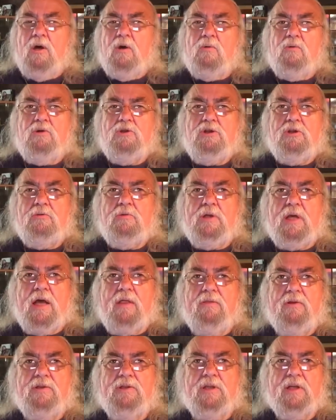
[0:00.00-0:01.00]
Would you
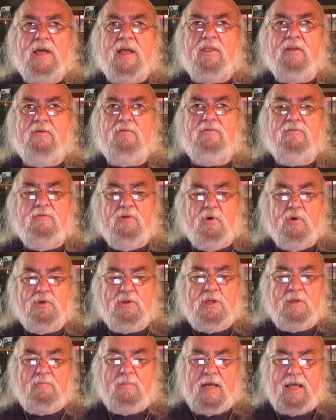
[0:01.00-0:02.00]
gather together
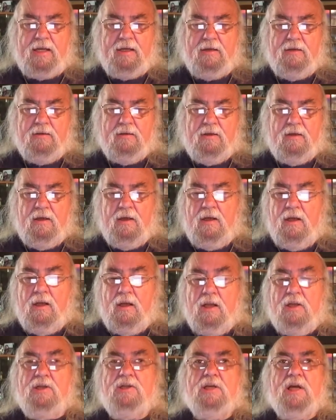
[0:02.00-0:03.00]
40 men
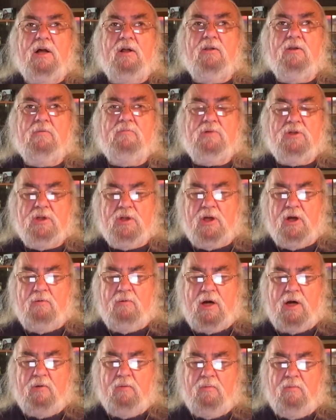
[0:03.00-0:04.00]
and tell them to go
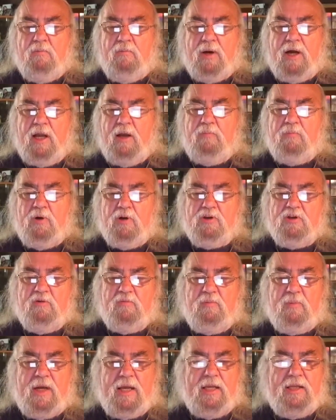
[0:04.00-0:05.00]
out and buy a pot
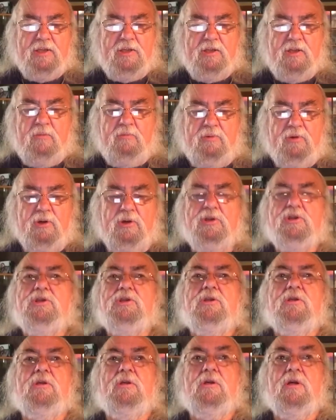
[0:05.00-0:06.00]
of paint and a brush
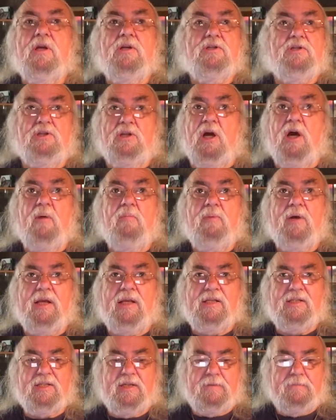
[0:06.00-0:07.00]
and start
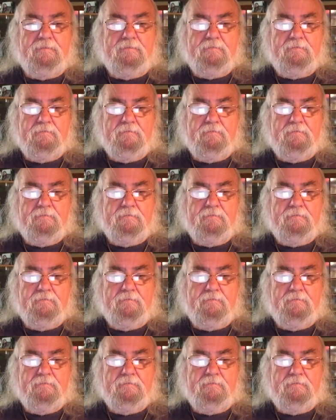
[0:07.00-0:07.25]
painting?